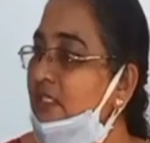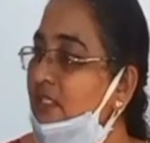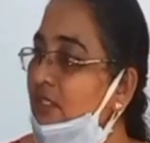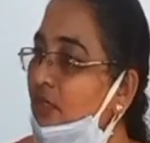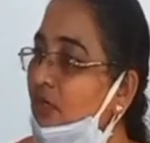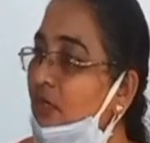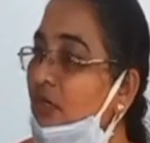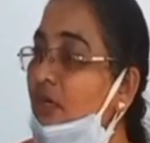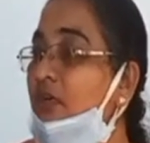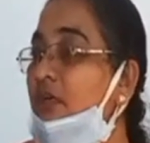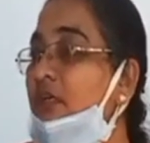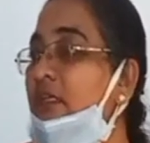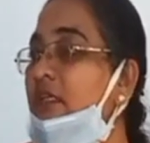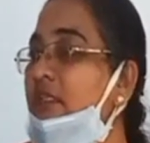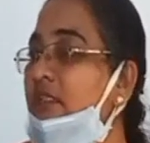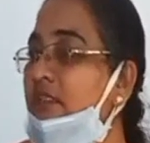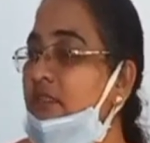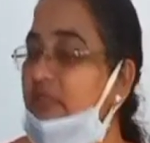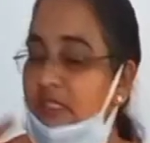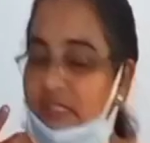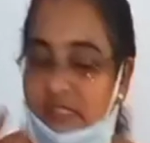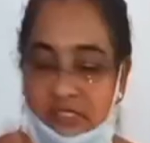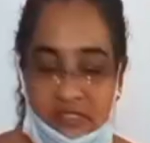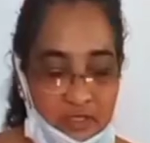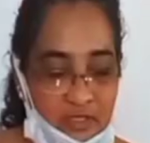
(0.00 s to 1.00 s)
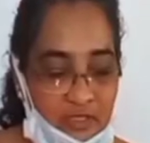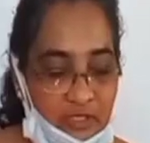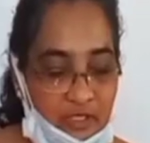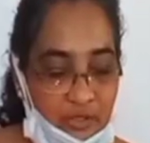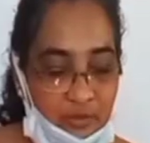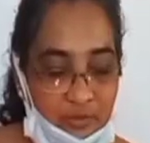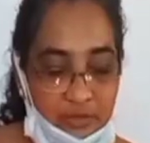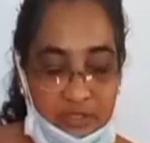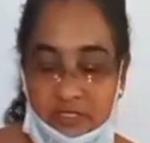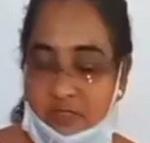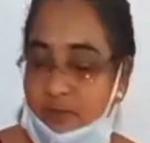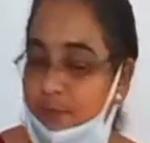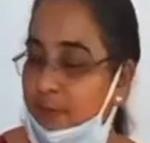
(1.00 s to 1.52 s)
So the
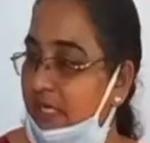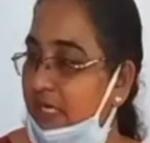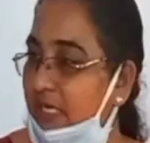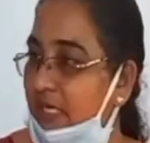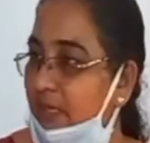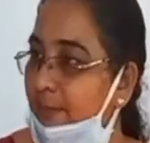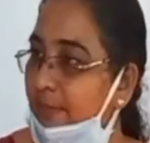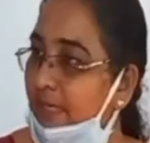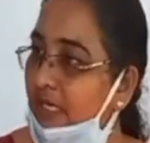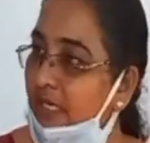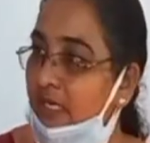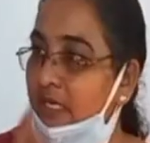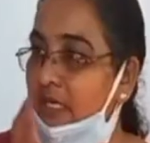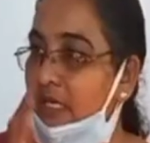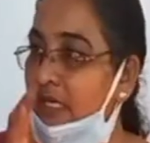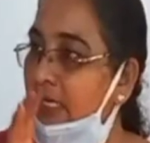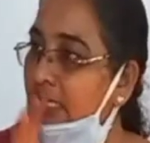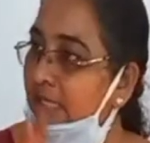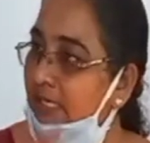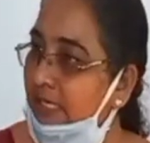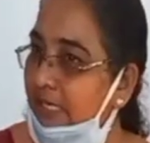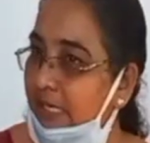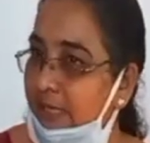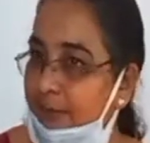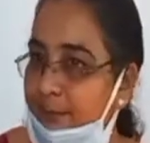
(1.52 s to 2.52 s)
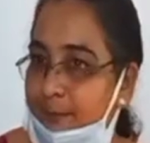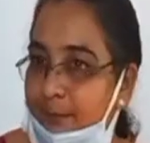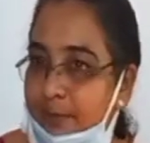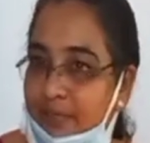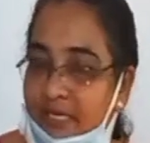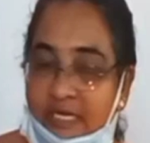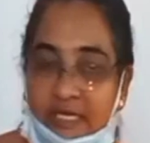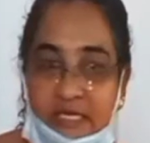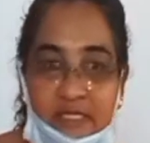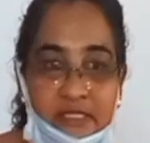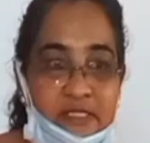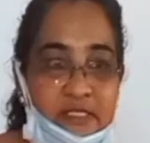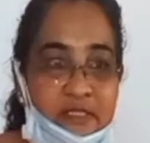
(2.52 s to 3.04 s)
circuit is becoming
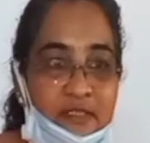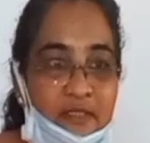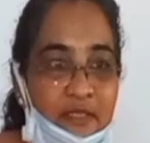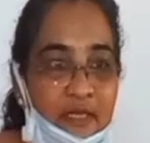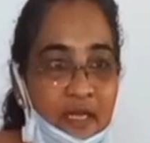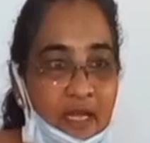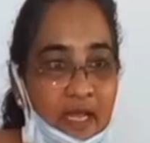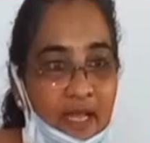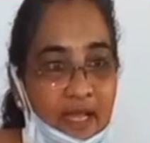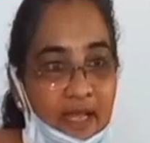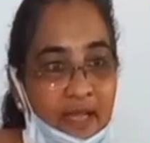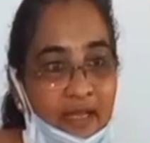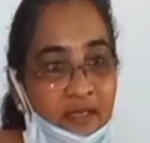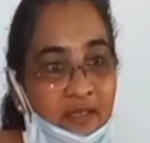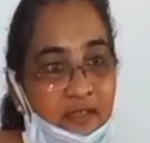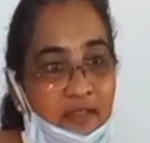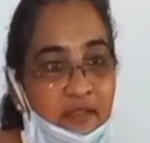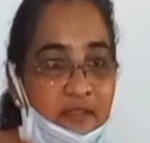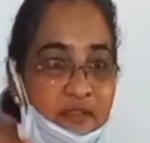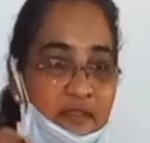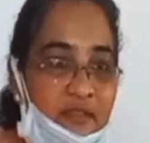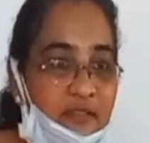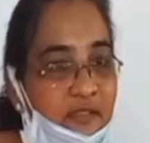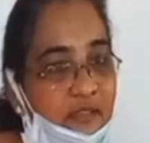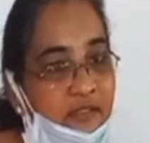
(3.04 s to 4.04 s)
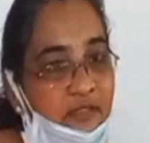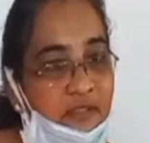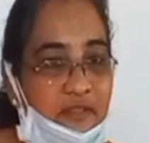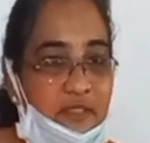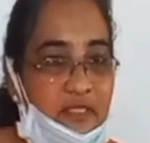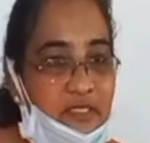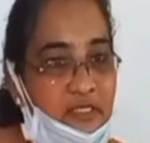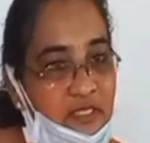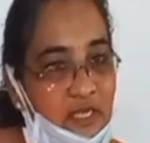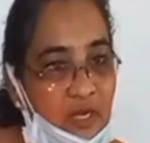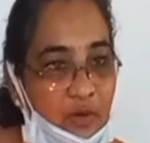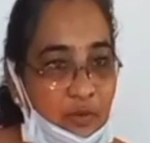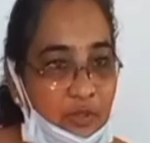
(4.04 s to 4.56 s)
complete and
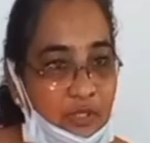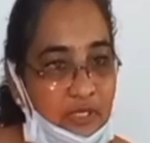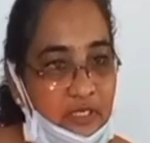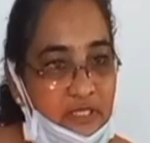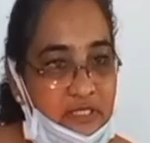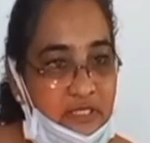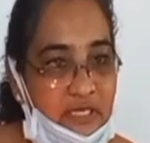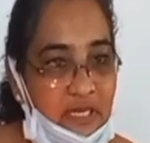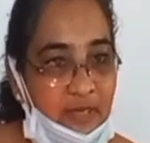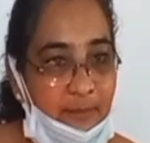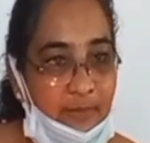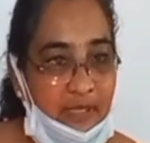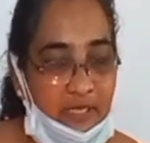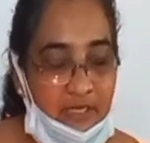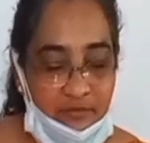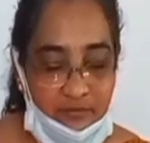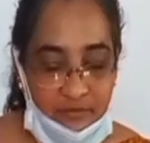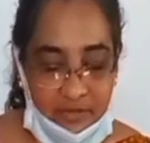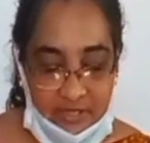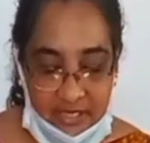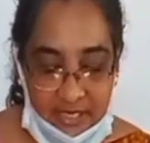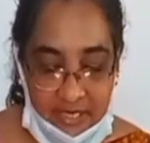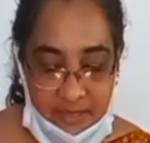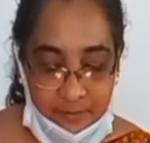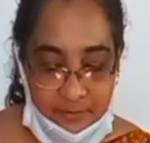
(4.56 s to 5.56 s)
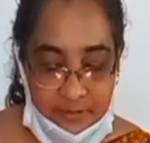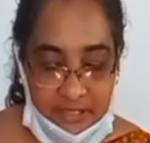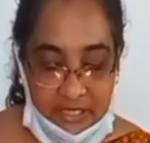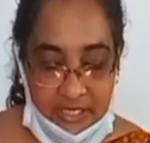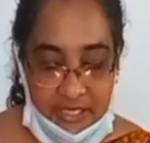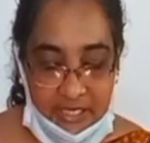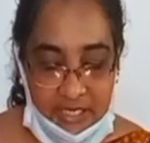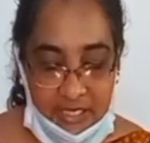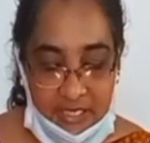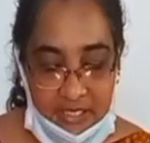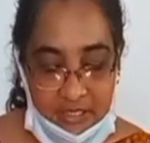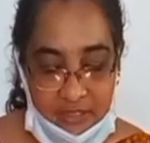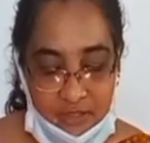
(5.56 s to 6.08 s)
the sound is coming. When I am
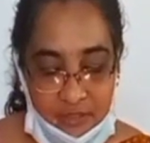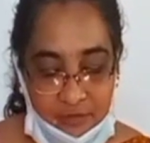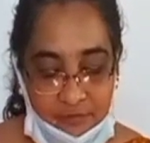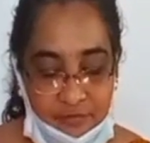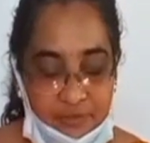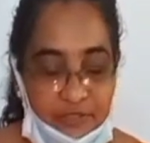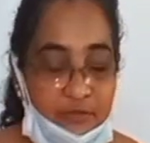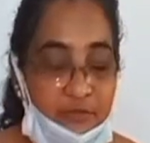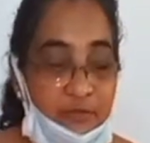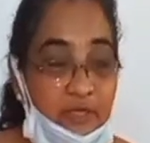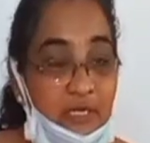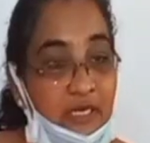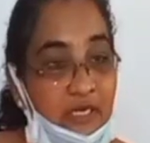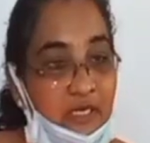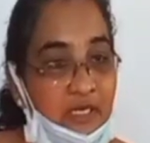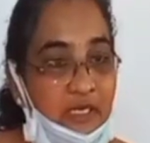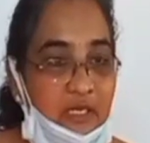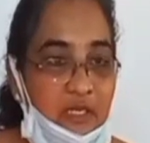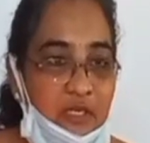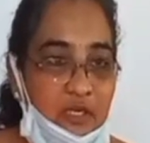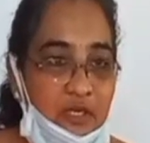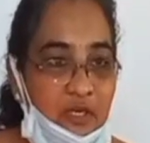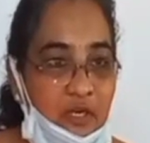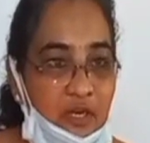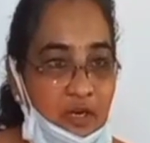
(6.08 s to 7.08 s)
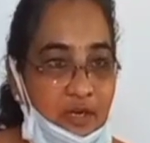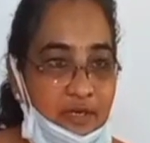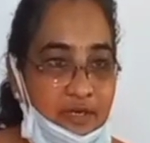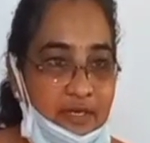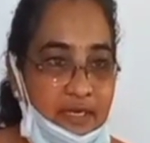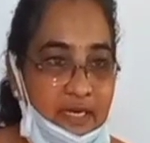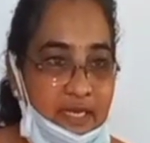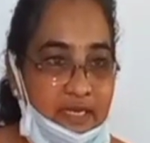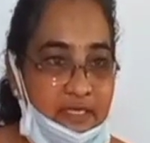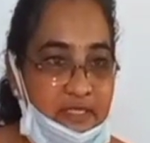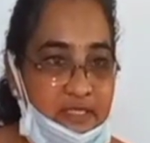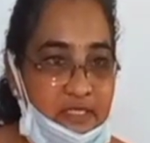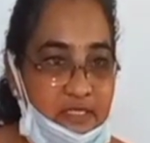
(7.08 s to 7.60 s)
taking it off, it will
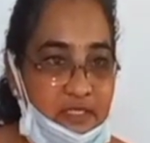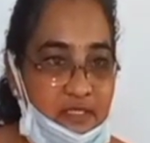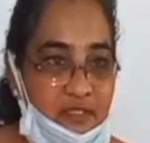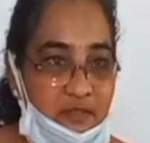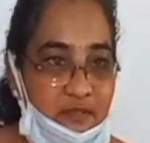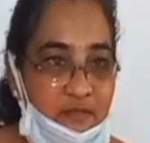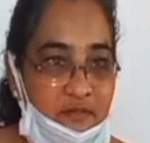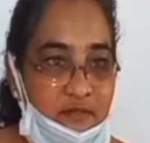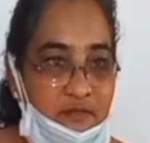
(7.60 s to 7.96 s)
contract.